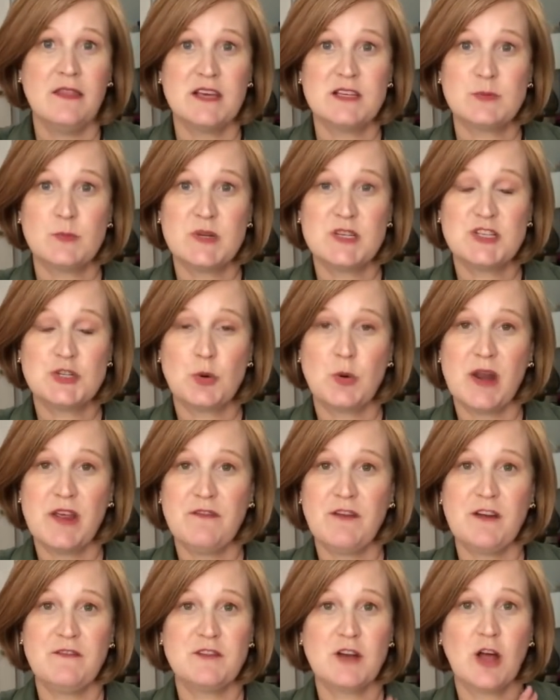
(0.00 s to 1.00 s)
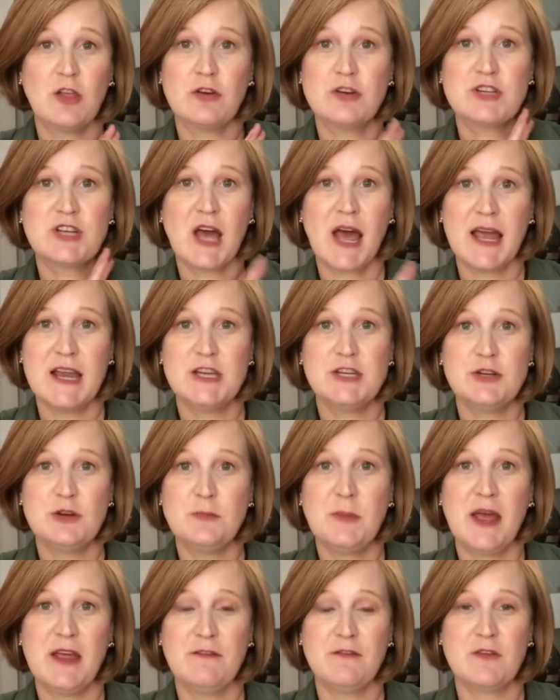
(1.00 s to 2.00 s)
This one's $25. I do
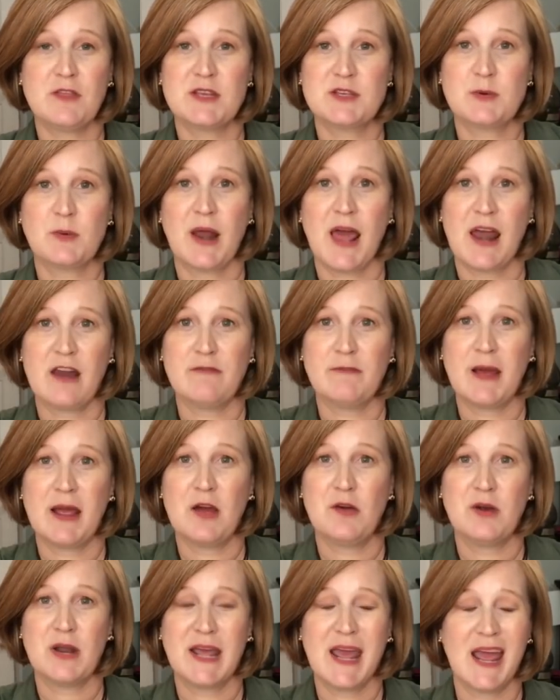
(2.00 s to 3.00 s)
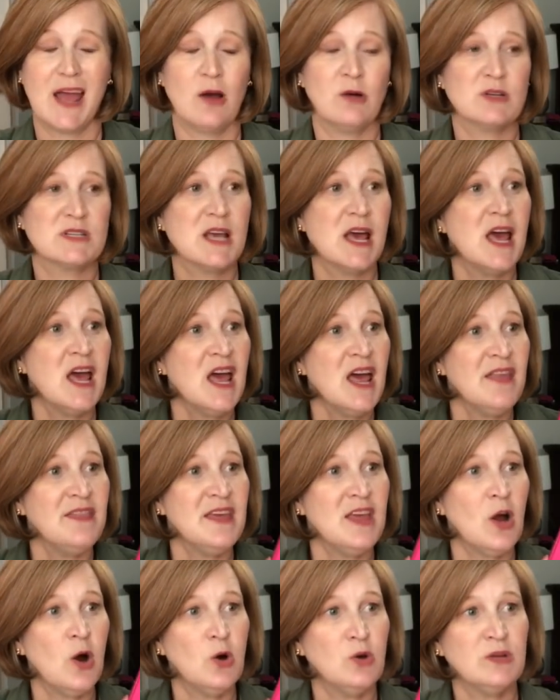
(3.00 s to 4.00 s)
pay for this one out of my own account.
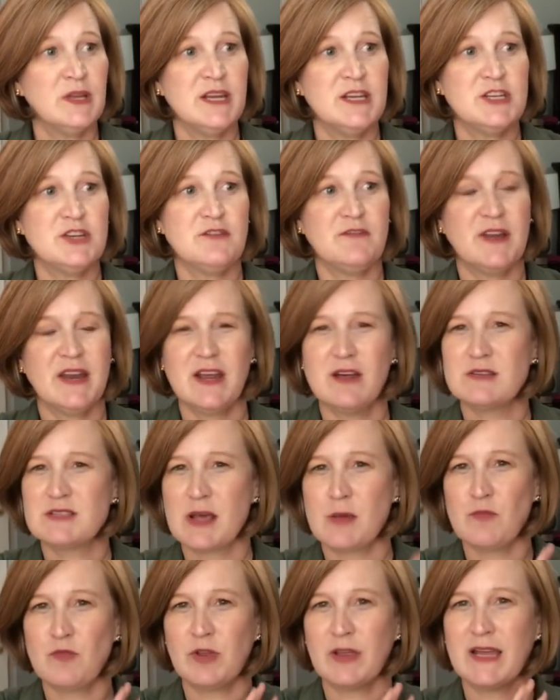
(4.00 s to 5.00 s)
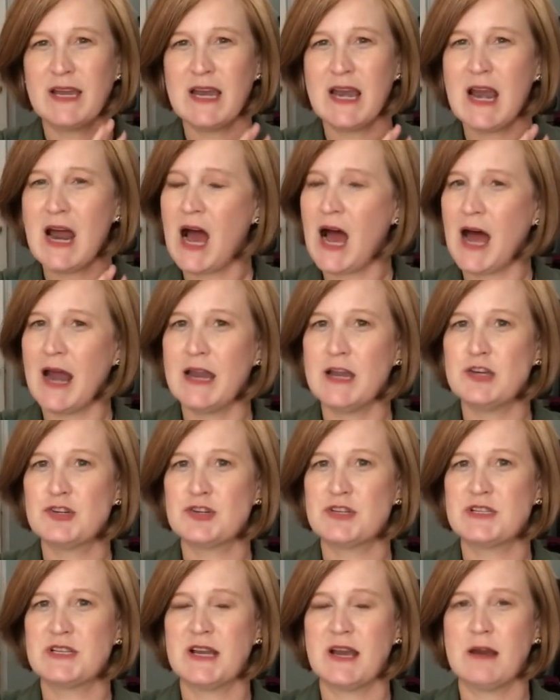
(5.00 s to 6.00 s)
The only two videos I'm really not
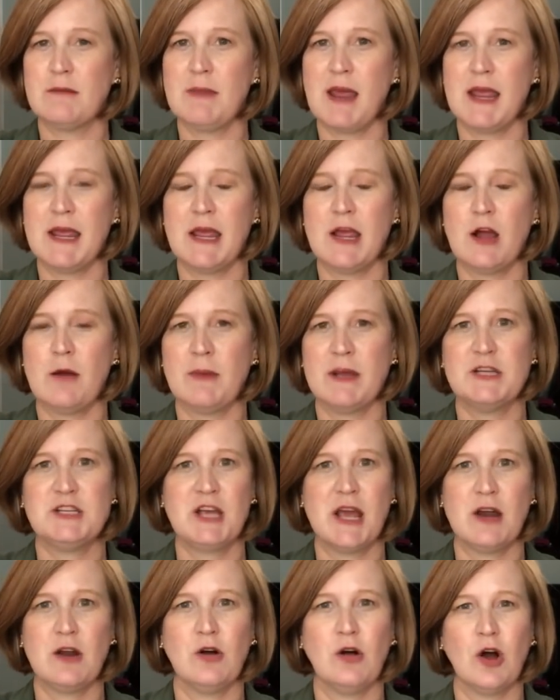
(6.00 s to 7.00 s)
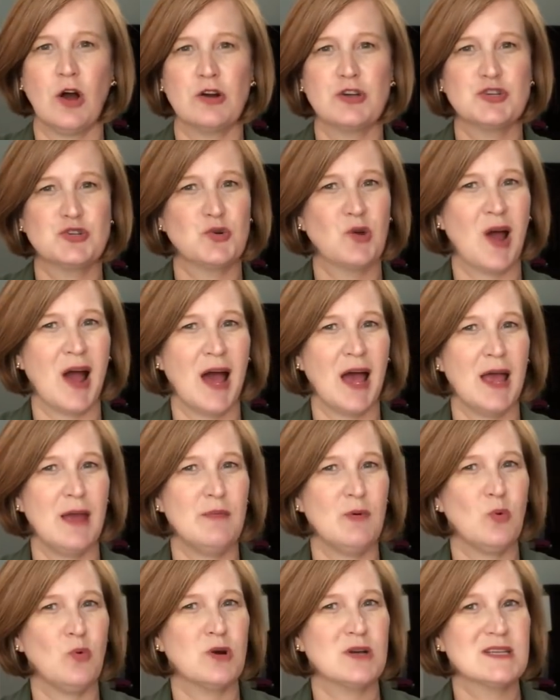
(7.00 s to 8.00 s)
interested in making on my channel are
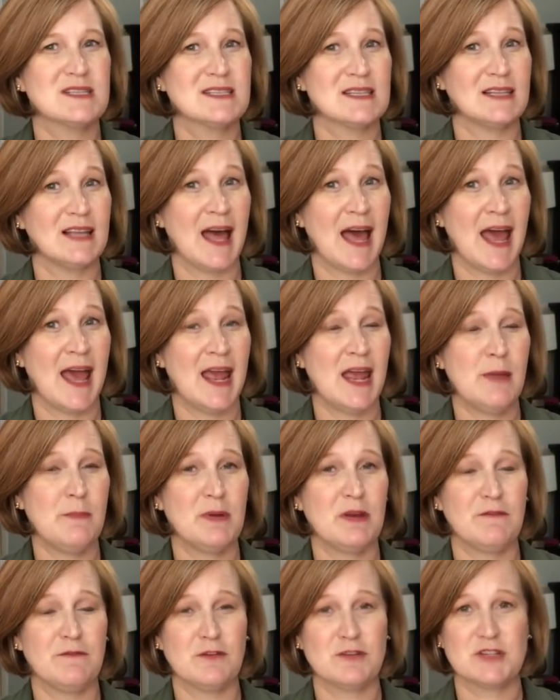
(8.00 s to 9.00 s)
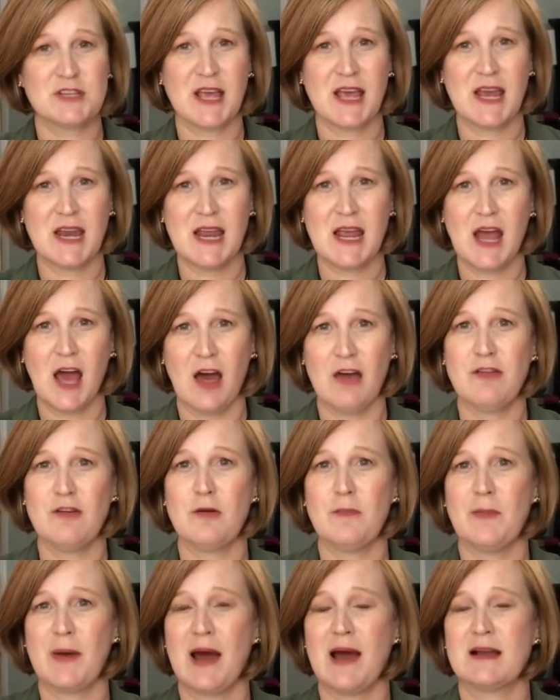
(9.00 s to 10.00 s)
Tribe or Slay, but if there's any
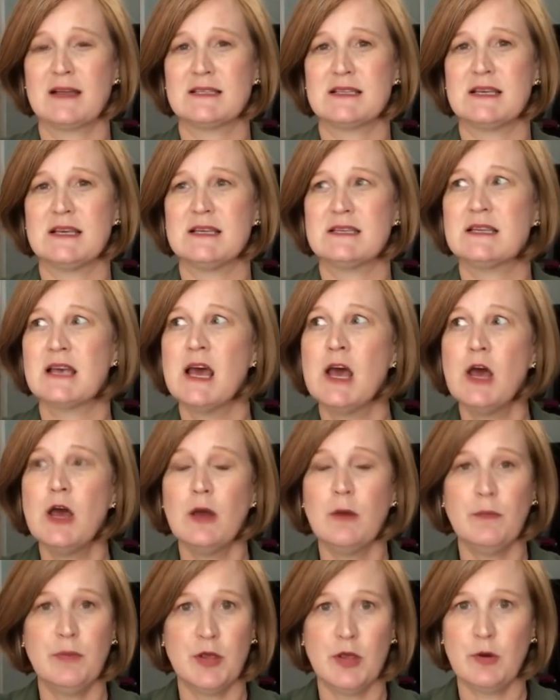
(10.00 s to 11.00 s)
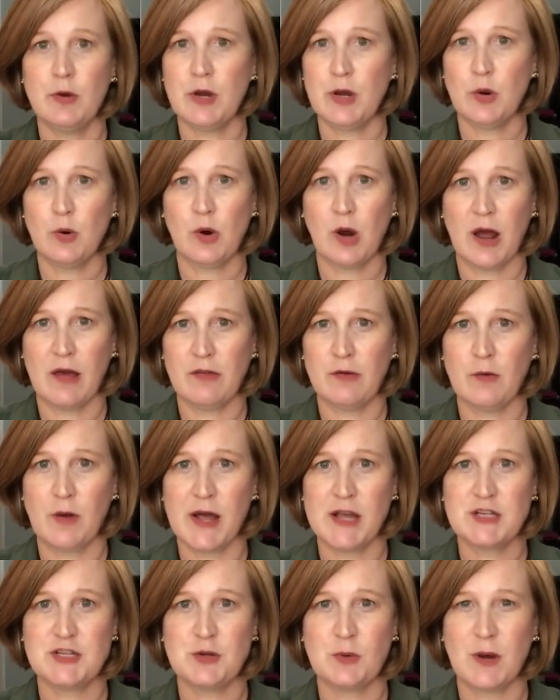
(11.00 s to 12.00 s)
other boxes beauty or
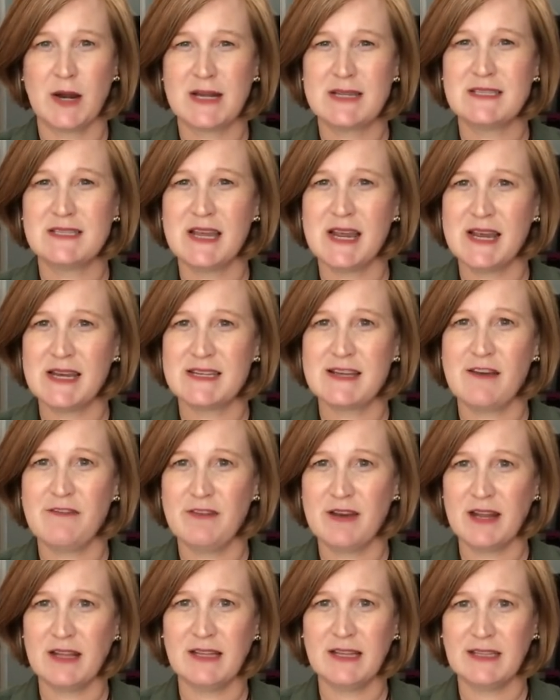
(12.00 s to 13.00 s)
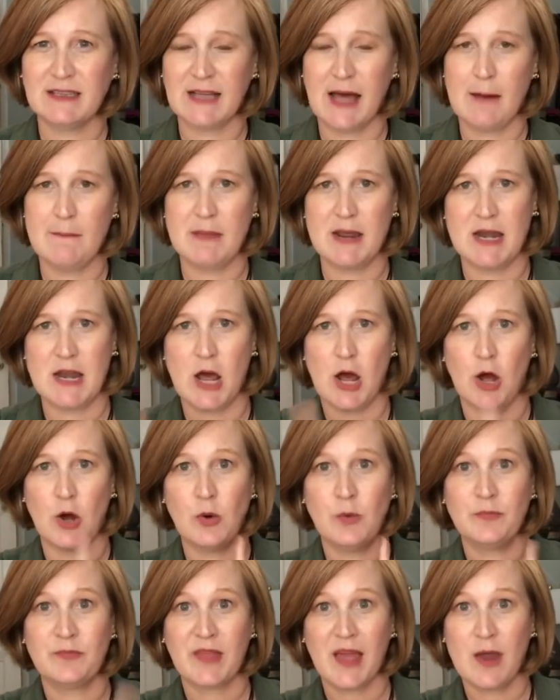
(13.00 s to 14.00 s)
otherwise you wanna see, definitely let me
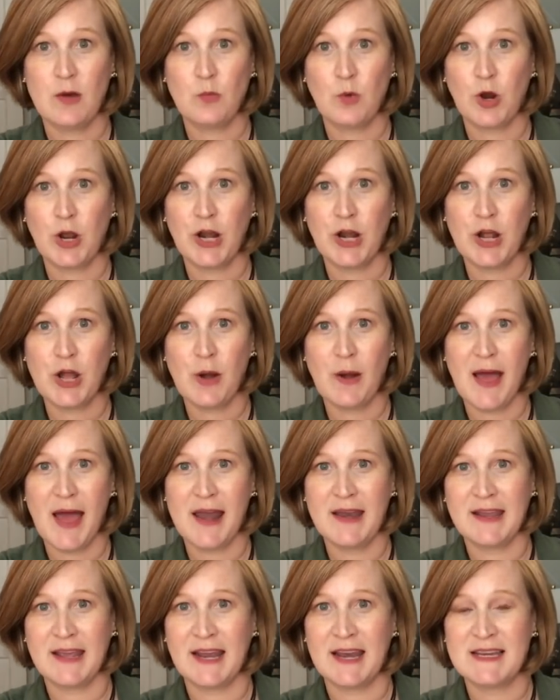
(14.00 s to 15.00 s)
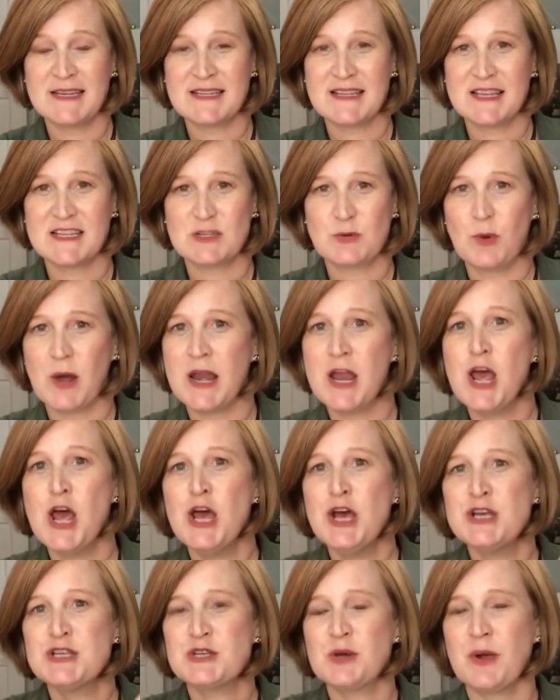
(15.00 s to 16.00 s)
know. And we're gonna go ahead and get into this one.
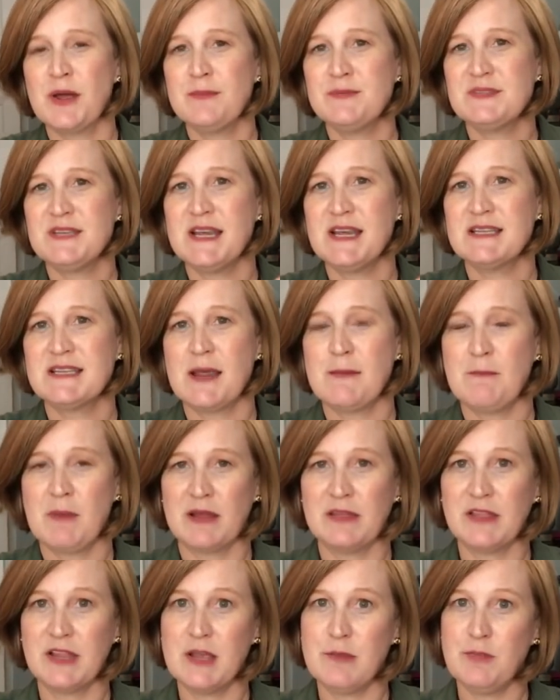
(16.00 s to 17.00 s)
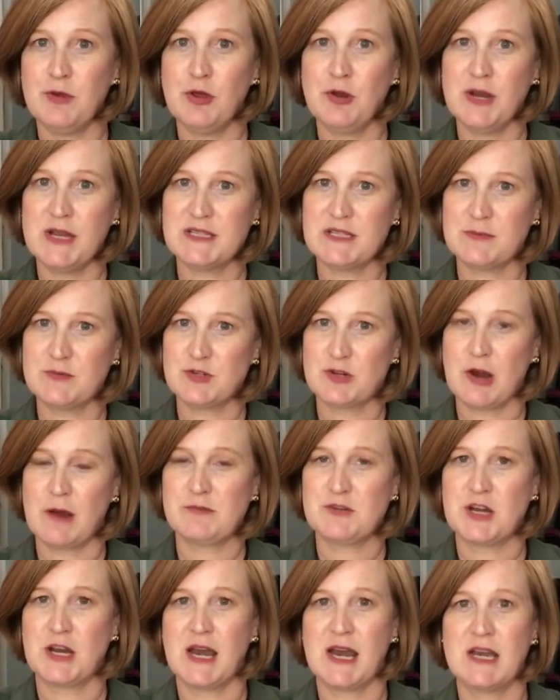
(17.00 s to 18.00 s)
So Ipsy is a monthly beauty
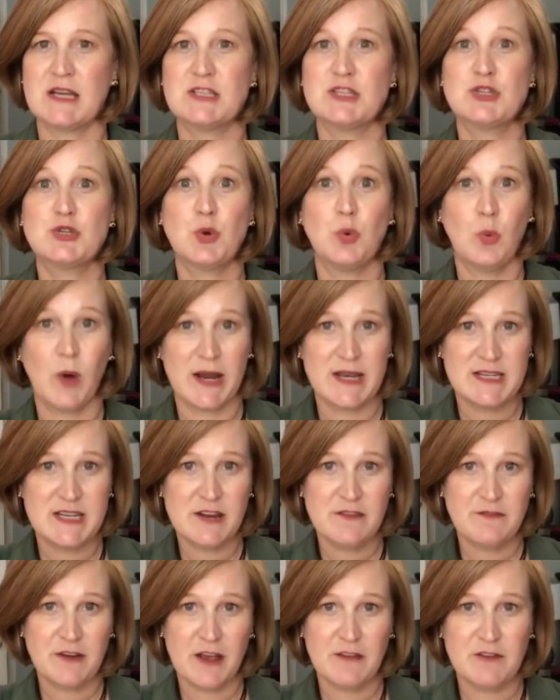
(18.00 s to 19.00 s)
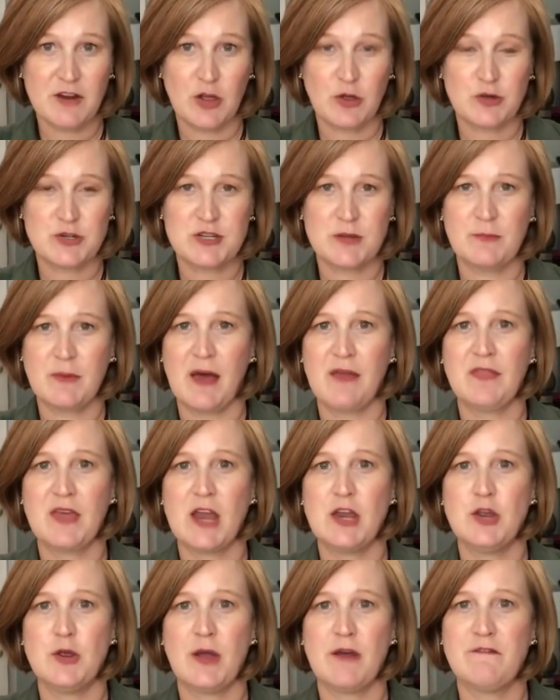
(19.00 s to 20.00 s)
subscription. It is $25 a month
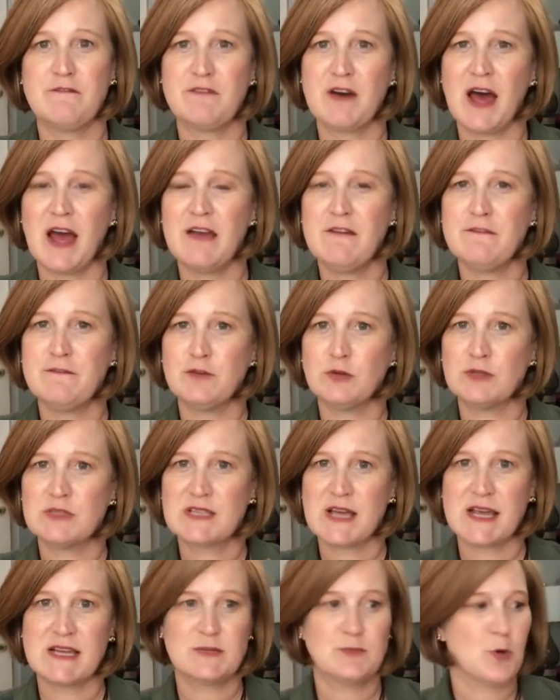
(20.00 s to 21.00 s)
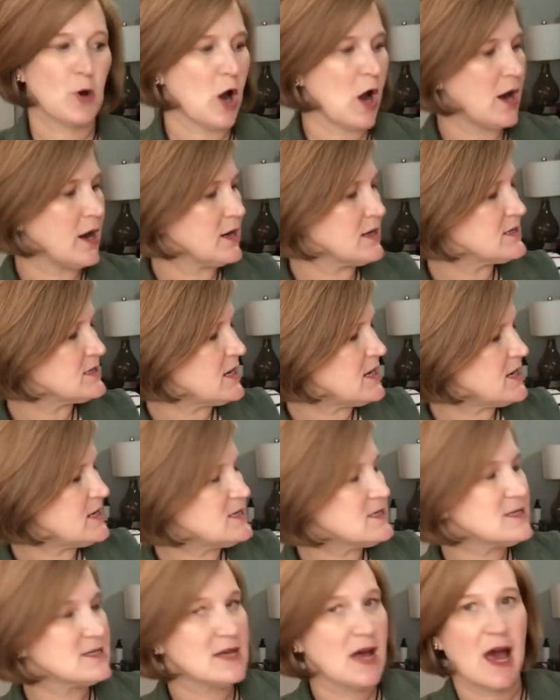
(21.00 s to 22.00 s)
and you get five full-size products
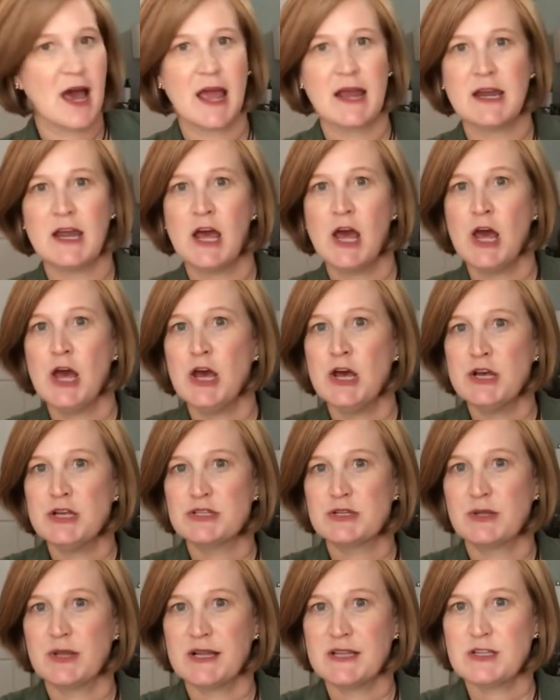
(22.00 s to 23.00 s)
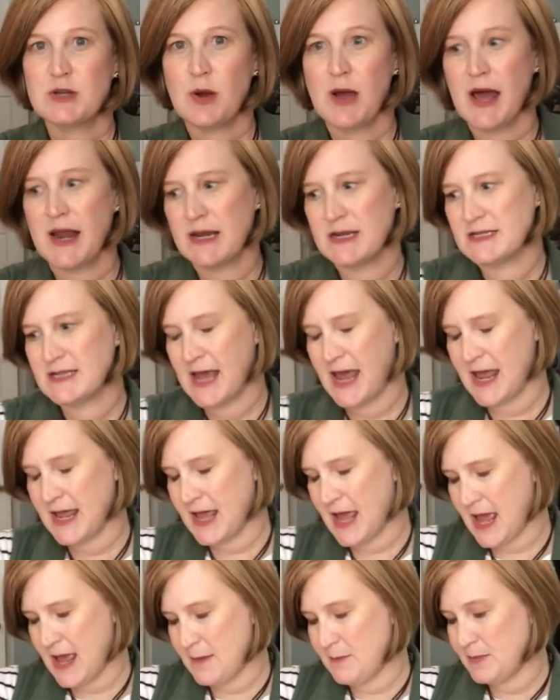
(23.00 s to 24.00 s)
inside. So let's go ahead and
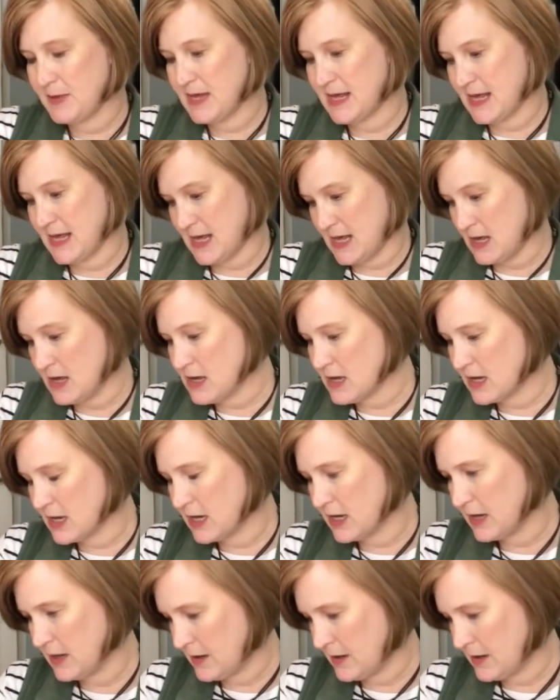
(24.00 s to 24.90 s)
take a peek.